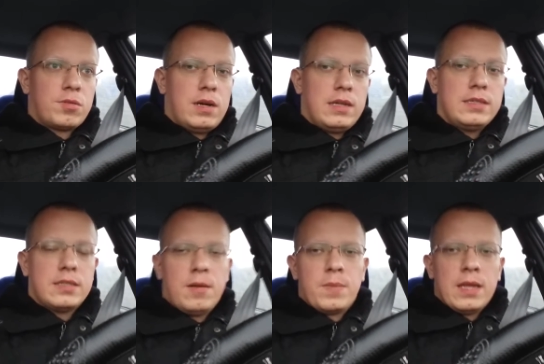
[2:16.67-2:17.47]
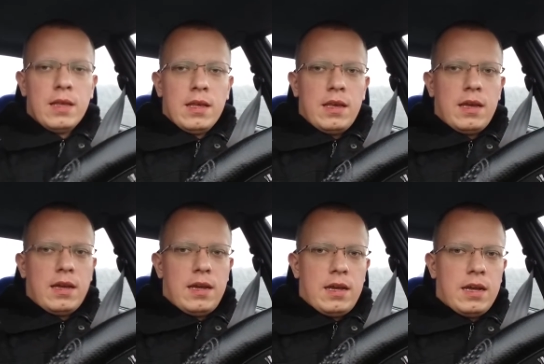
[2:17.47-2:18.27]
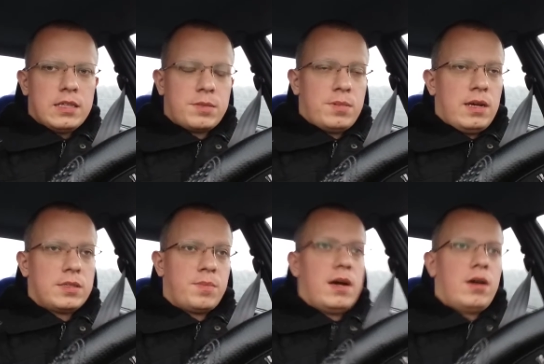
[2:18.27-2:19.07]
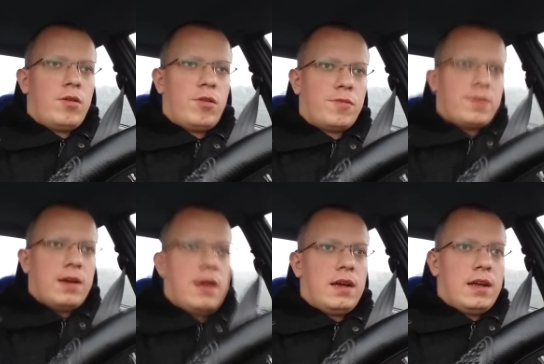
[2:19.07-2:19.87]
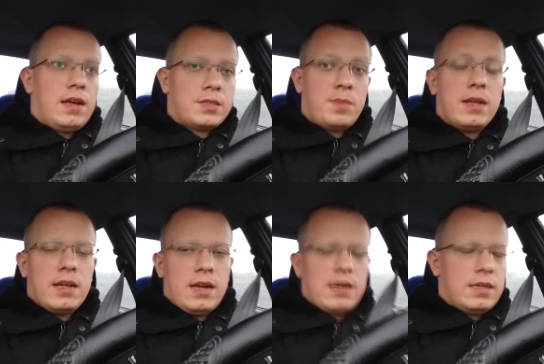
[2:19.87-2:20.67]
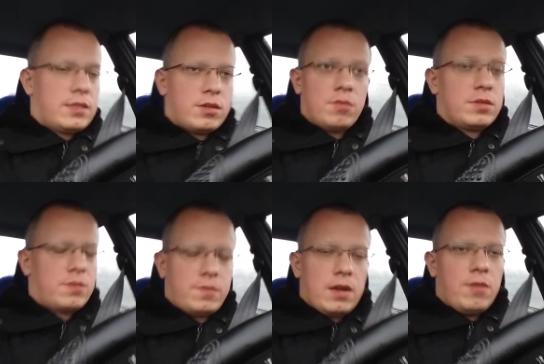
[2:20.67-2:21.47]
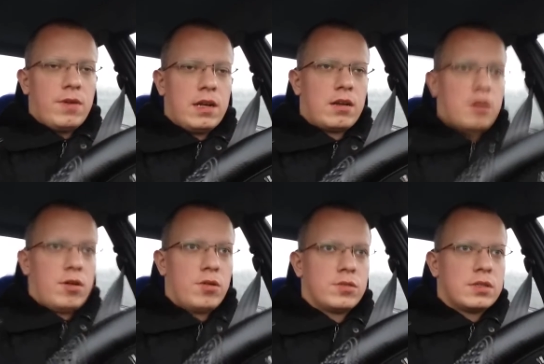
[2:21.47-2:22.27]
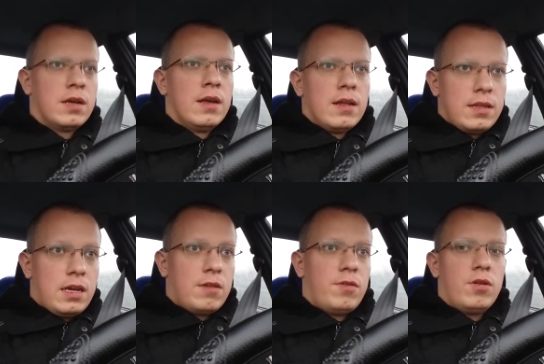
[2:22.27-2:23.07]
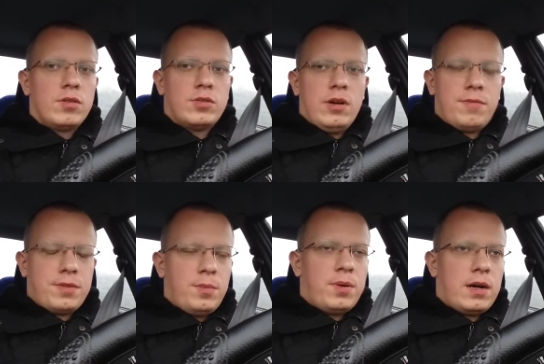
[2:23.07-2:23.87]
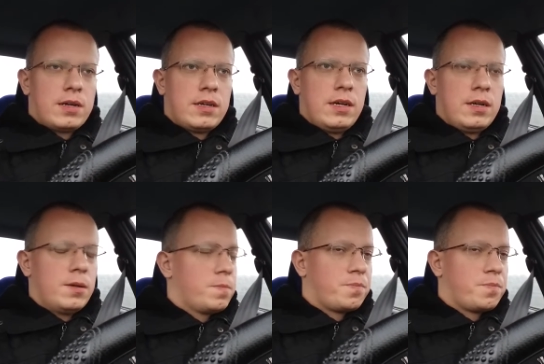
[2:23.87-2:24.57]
trains, S-Bahnhof, Landsberger Alley. So it's very close. They have also a free parking.